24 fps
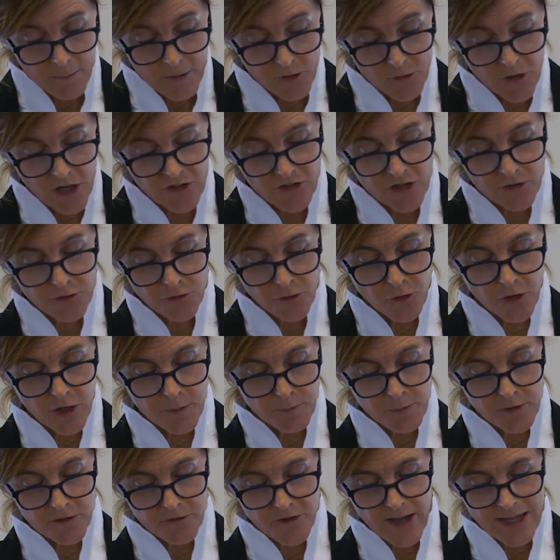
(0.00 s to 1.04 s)
Midrashic
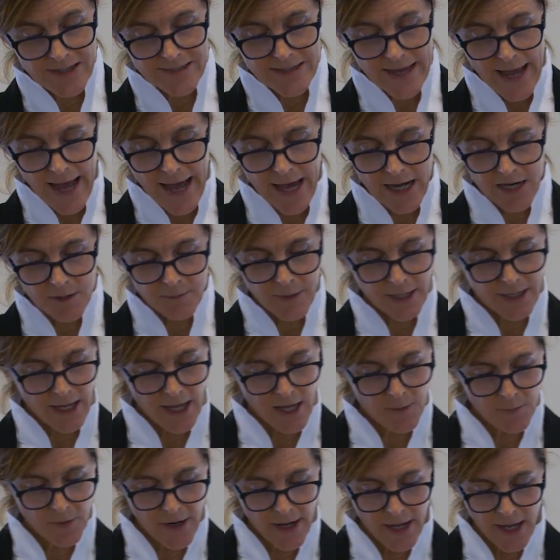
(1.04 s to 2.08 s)
form prevents Adam and
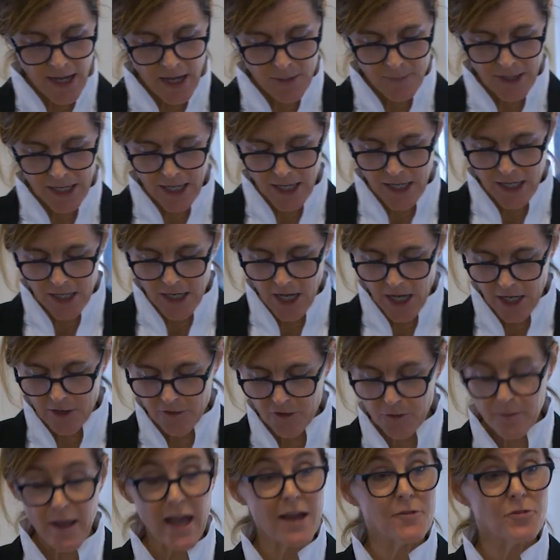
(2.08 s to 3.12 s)
Abraham and Enoch from